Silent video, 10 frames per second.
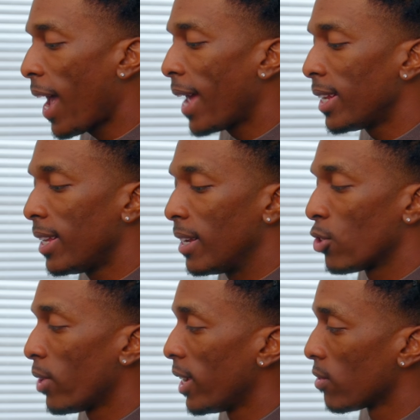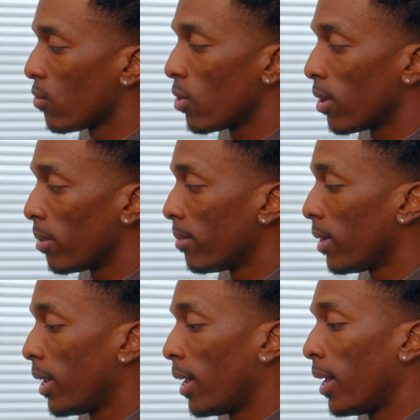added in a transform
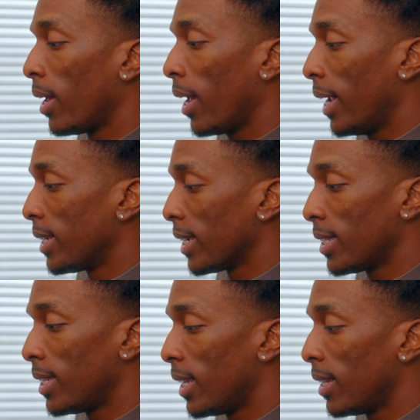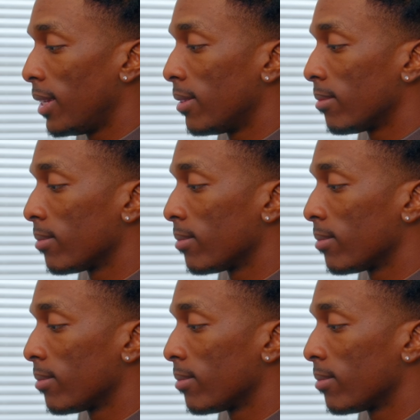and just did